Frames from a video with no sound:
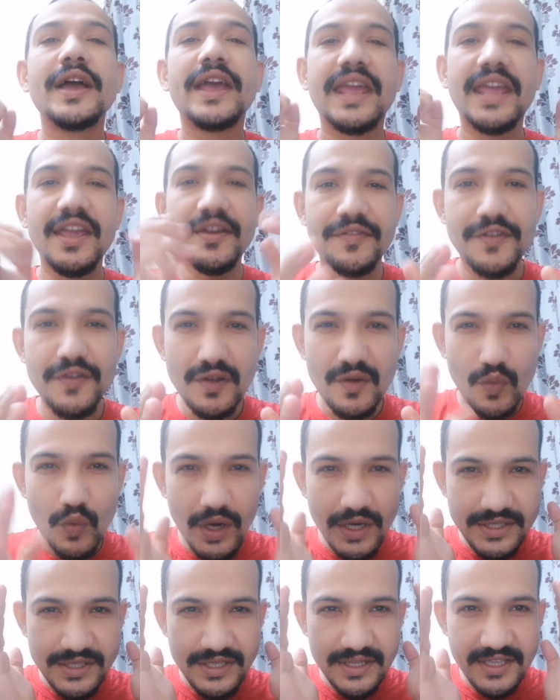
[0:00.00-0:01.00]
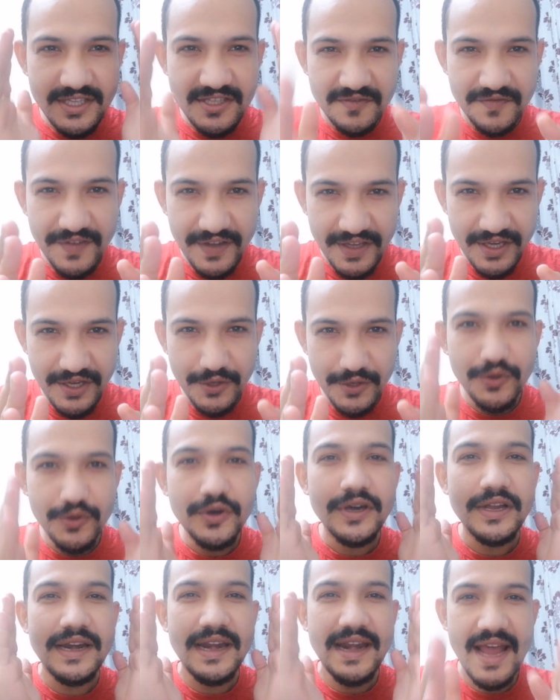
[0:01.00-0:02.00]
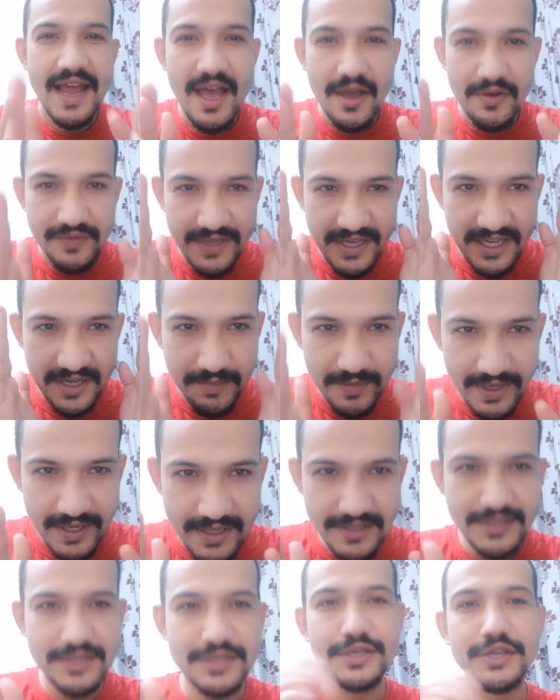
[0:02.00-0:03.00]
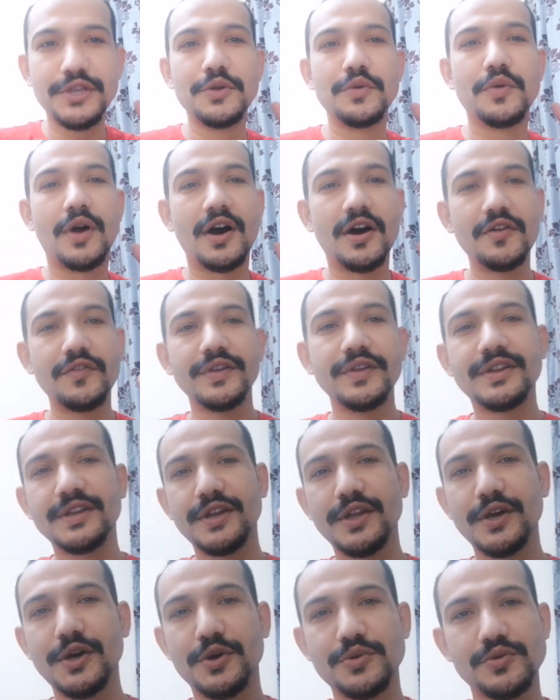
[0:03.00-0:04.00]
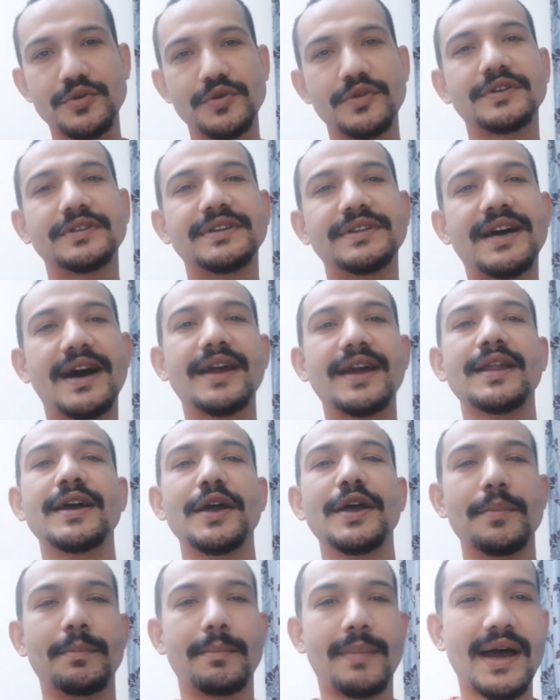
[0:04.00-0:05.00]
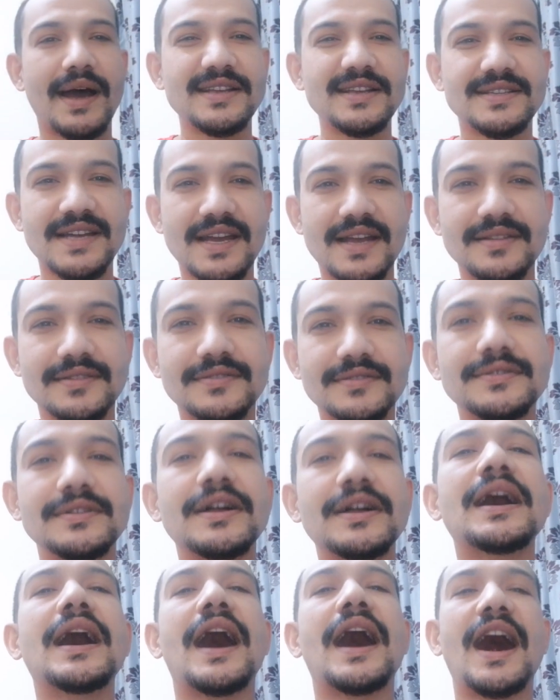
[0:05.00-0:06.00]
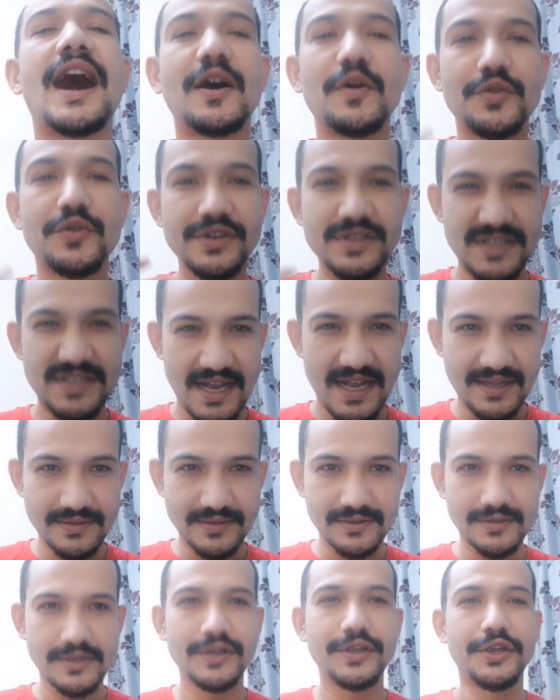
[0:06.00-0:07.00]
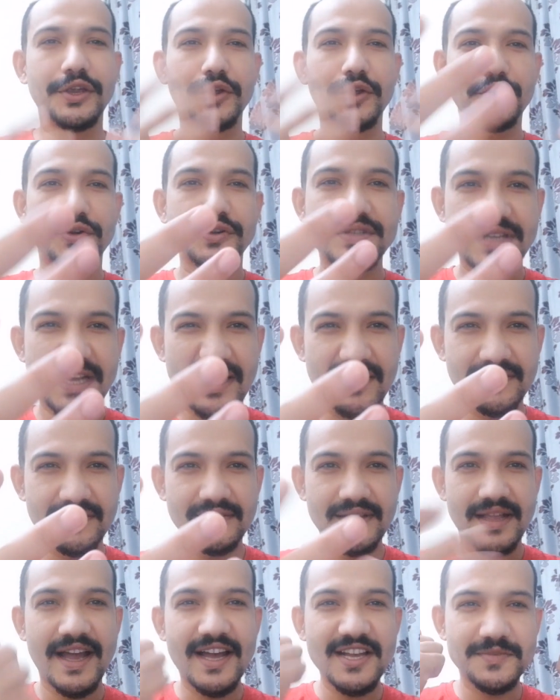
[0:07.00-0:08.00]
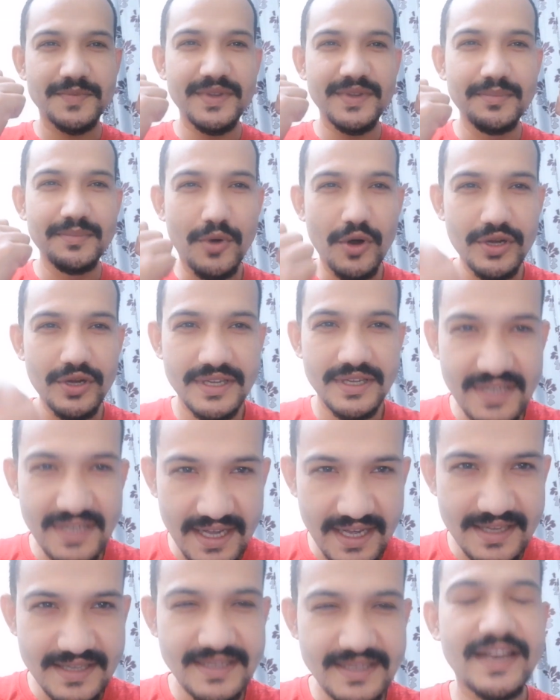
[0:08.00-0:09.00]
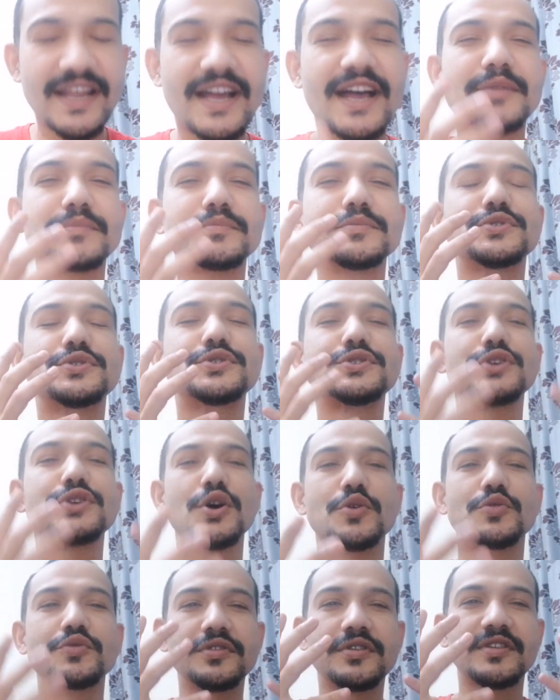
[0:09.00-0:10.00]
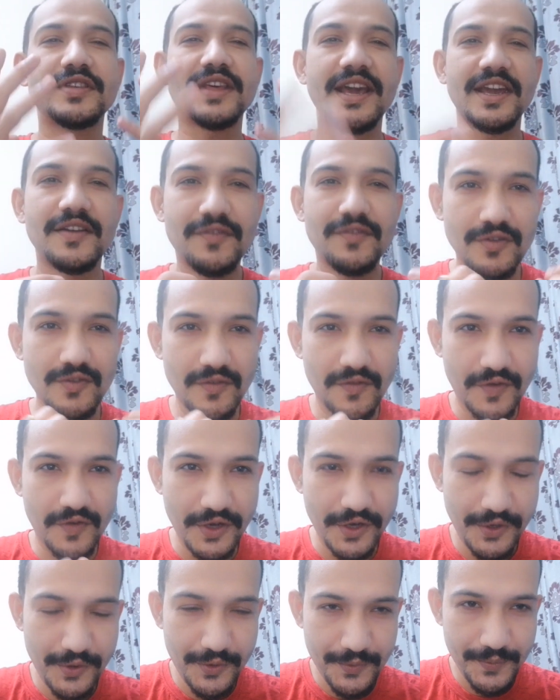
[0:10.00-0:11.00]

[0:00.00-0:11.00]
If you're watching this video now, that means you already know that my channel, our channel, your channel has been monetized, and I'm so thankful for you.